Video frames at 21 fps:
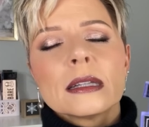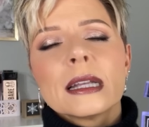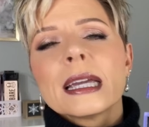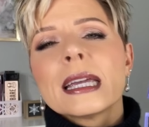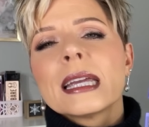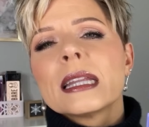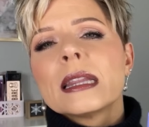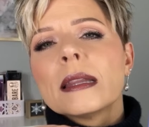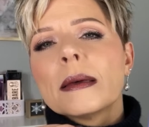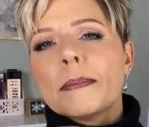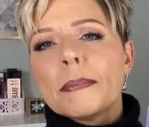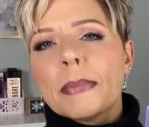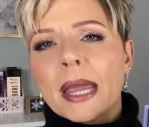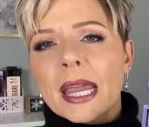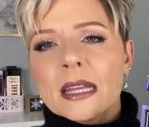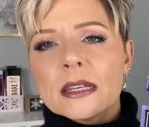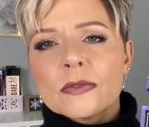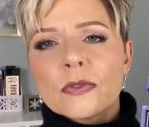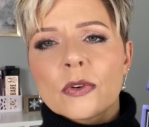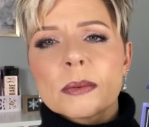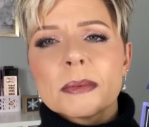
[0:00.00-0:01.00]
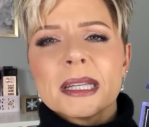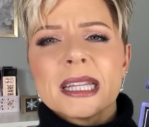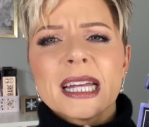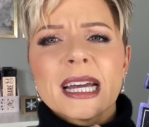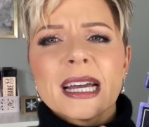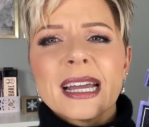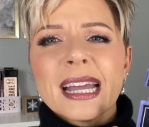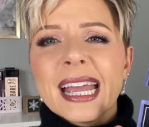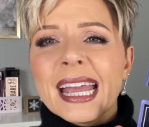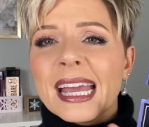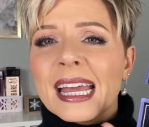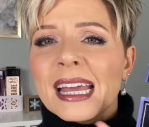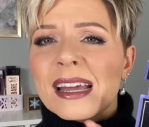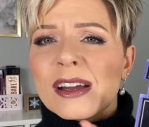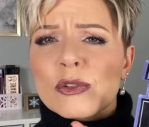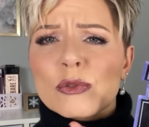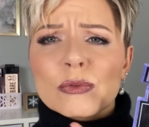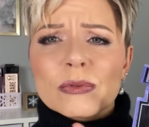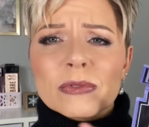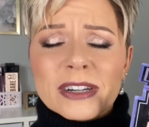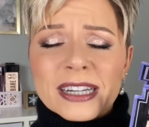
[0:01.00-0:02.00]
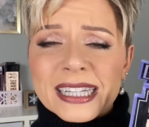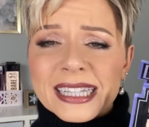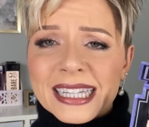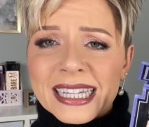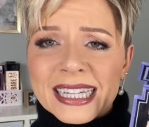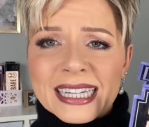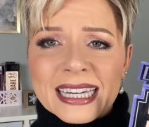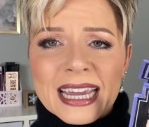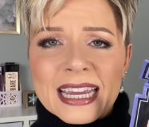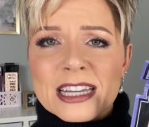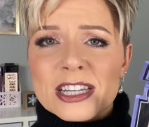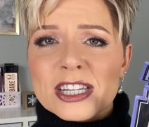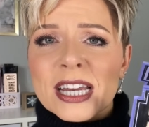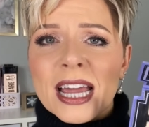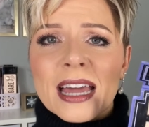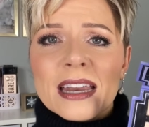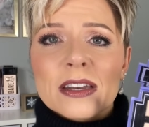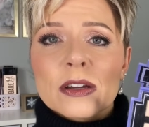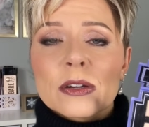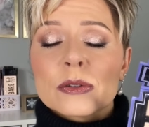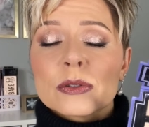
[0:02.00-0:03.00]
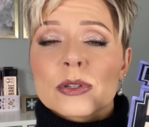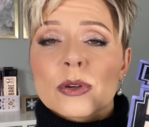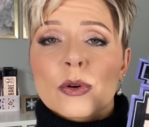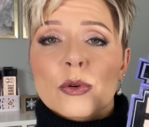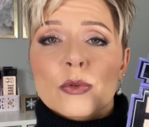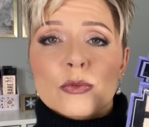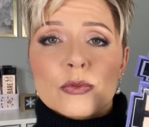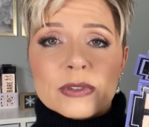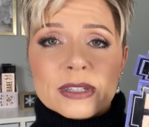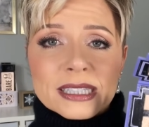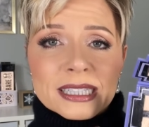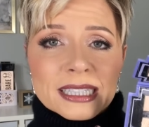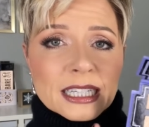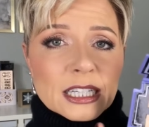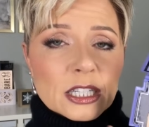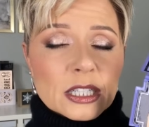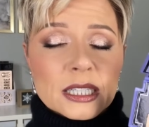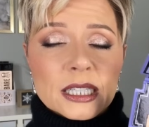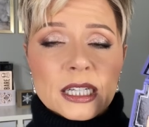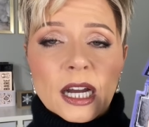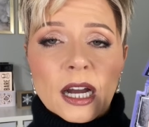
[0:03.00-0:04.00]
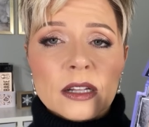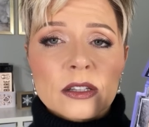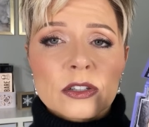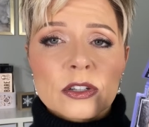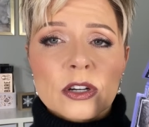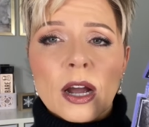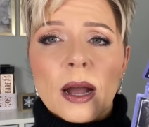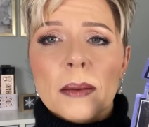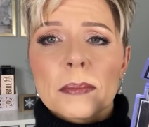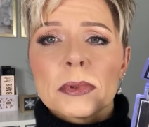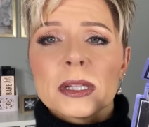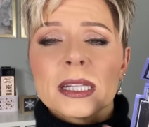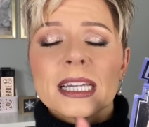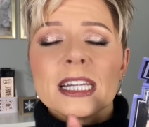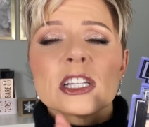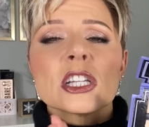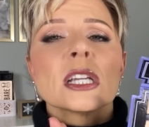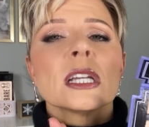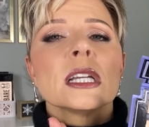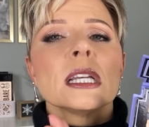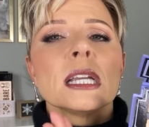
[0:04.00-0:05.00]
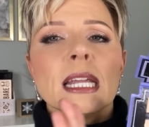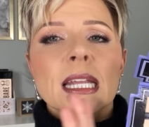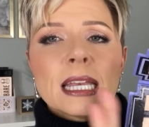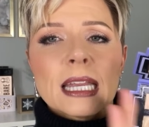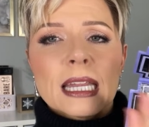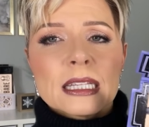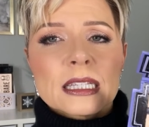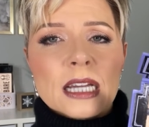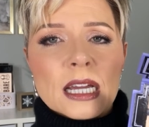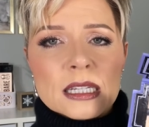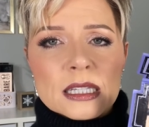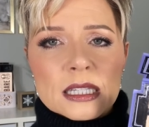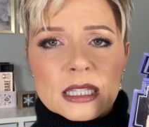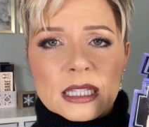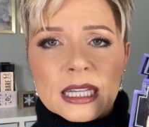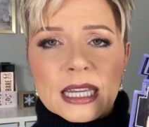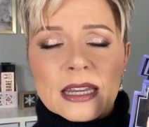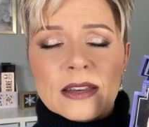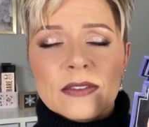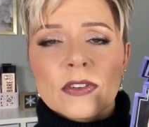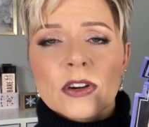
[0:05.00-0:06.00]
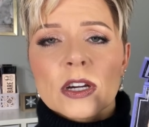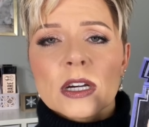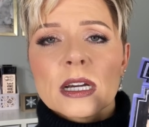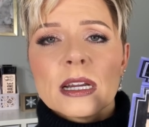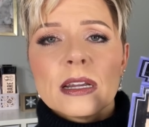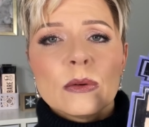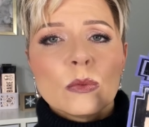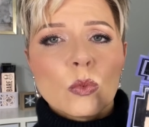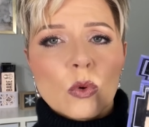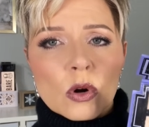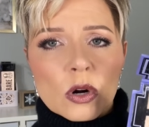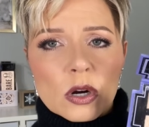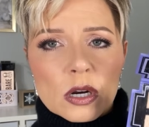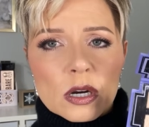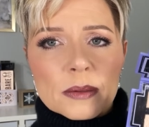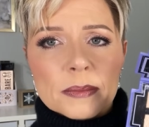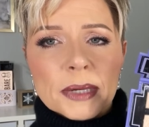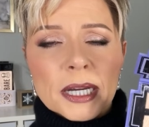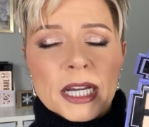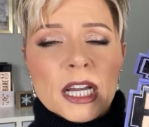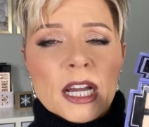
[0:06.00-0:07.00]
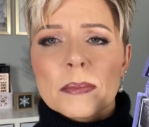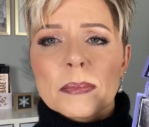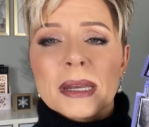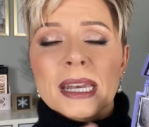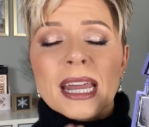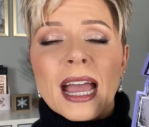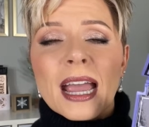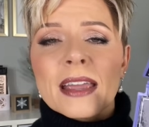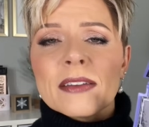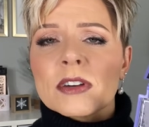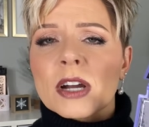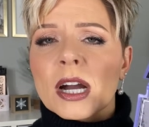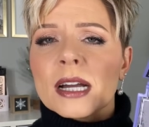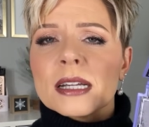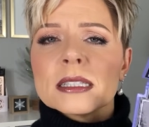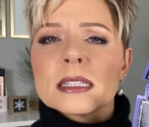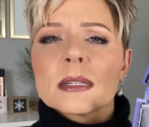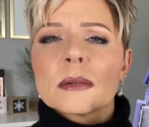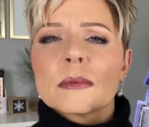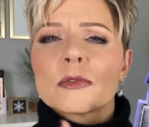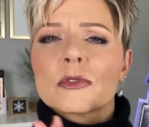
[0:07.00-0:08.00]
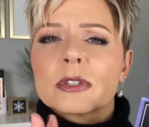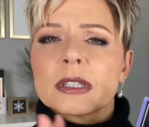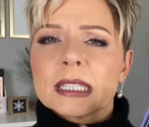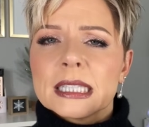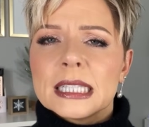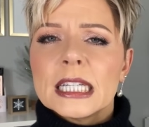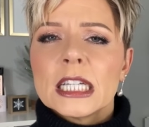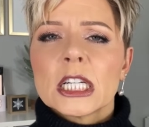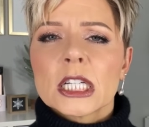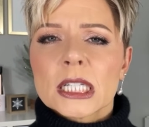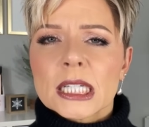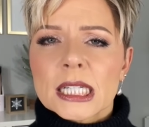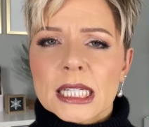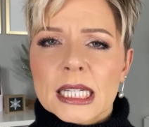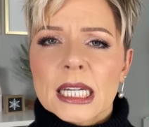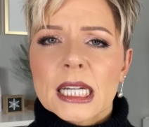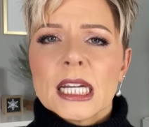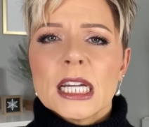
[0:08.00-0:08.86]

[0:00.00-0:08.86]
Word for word: like in the baked formula. Really nice shadows, really good color compilation. It does lean very warm, but I've gotten some really good